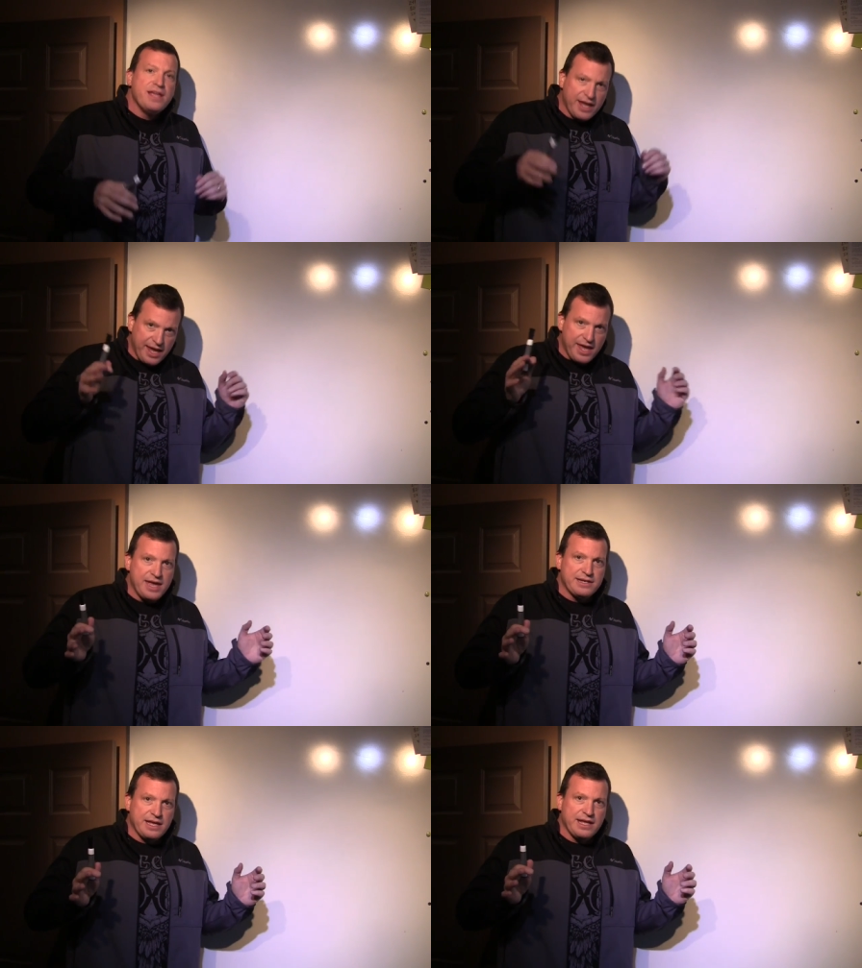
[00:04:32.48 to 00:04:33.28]

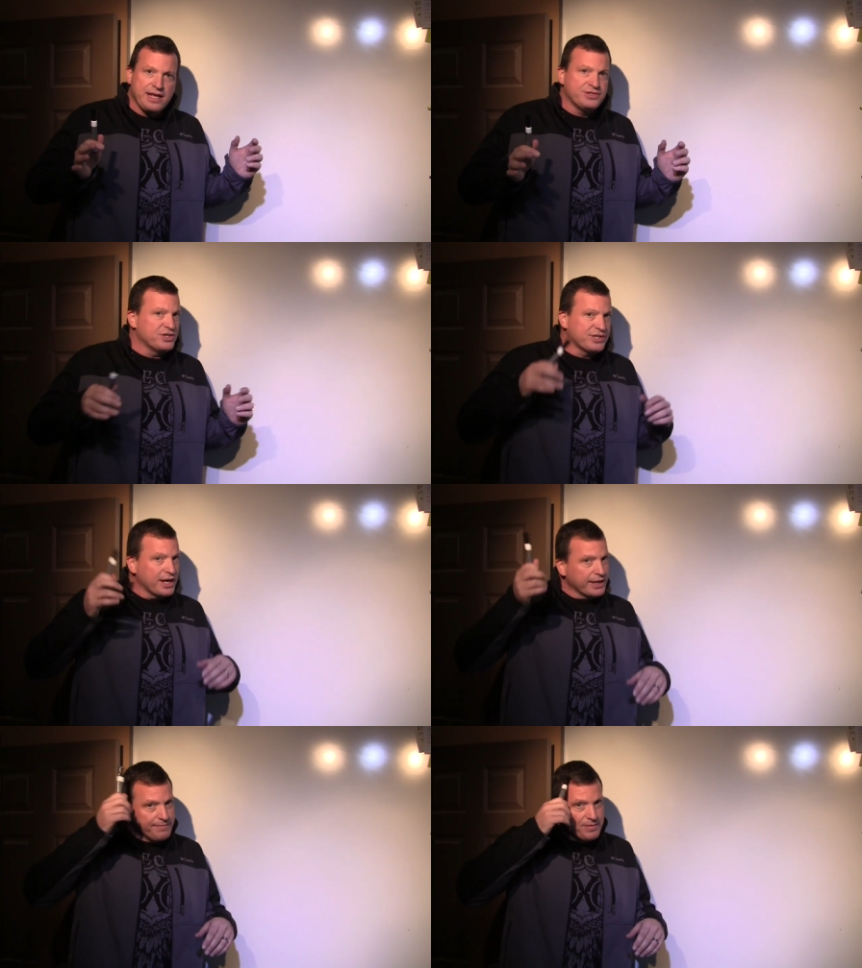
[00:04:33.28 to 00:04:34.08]
and it's just
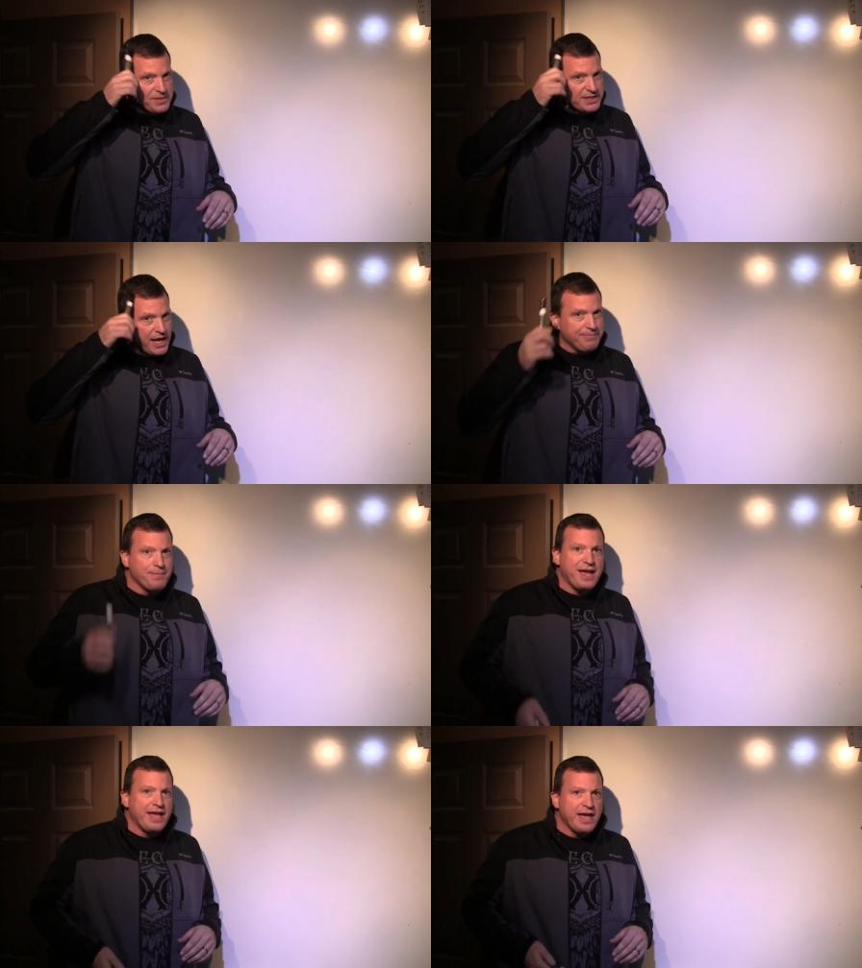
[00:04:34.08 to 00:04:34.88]
going to come from the top of
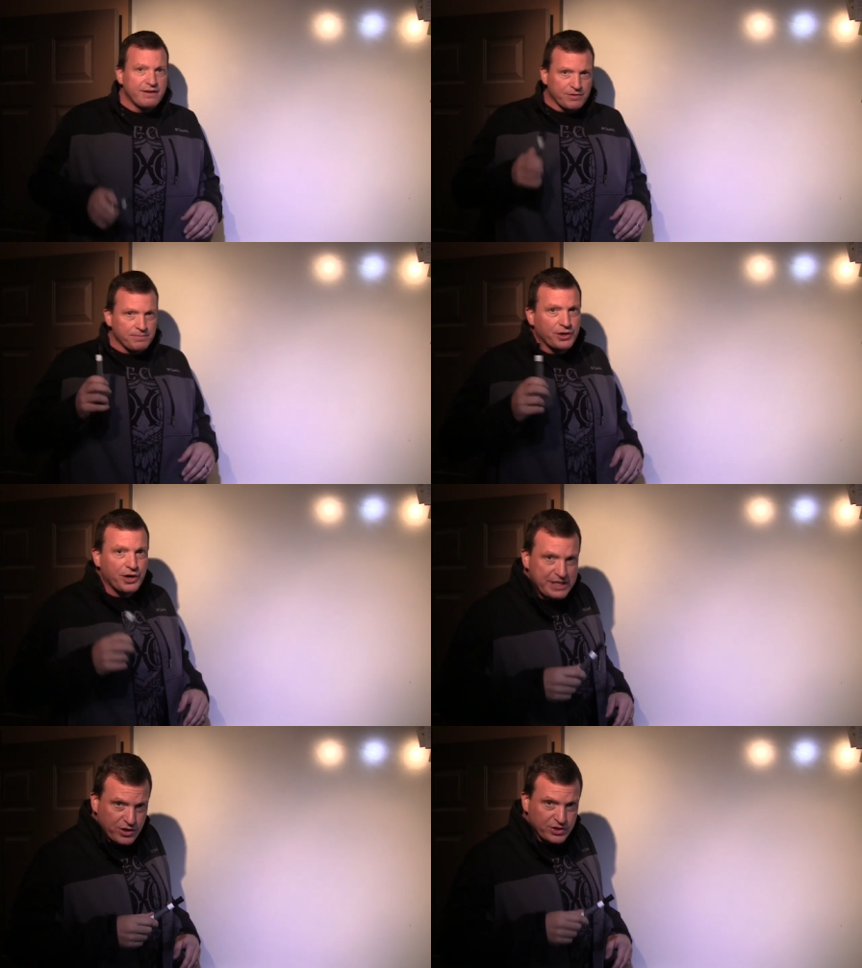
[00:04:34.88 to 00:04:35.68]
my head from
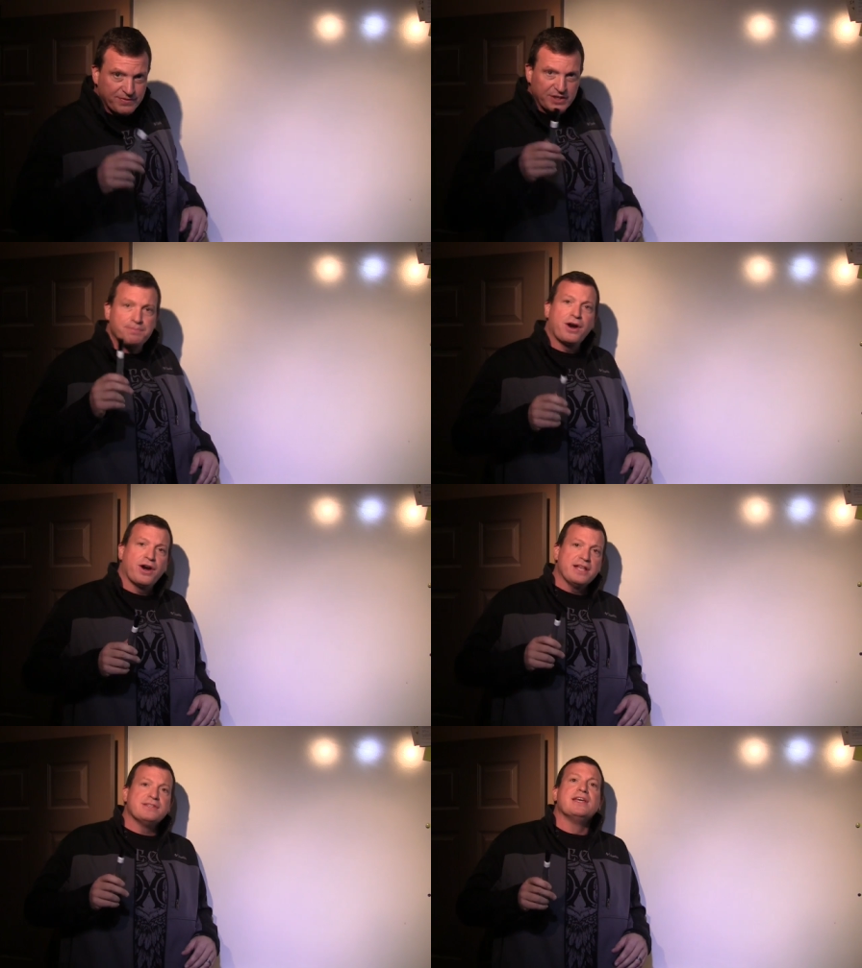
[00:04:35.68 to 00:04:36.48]
30 years of
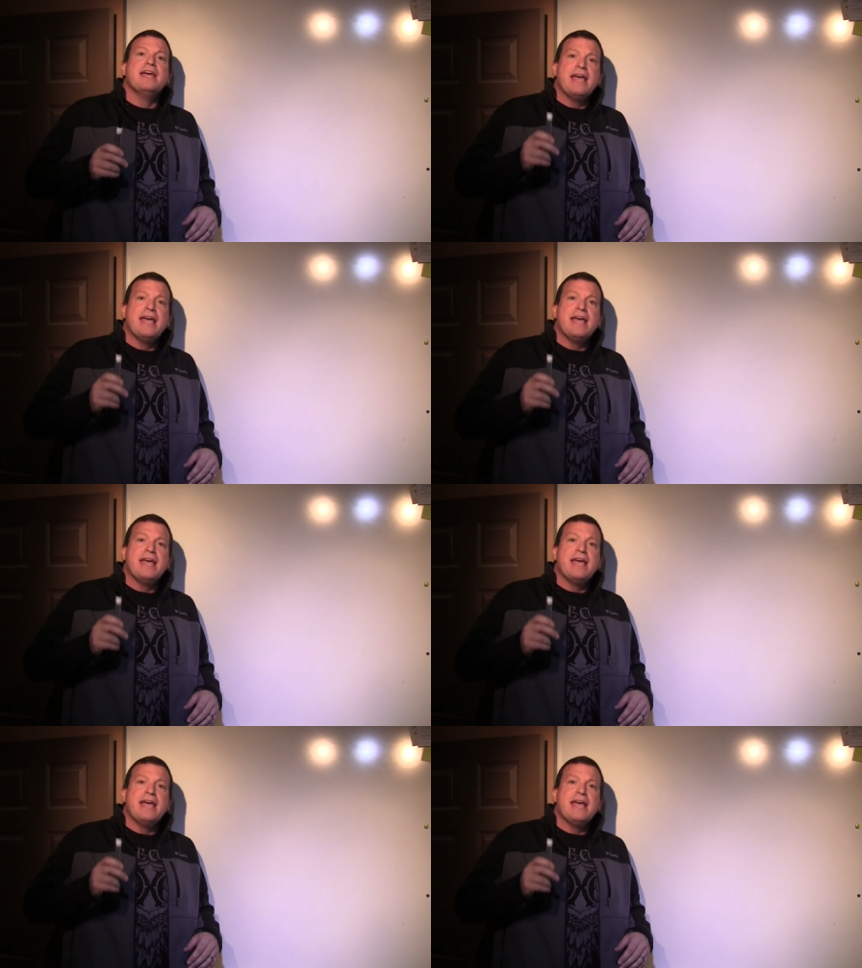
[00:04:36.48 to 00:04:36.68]
experience.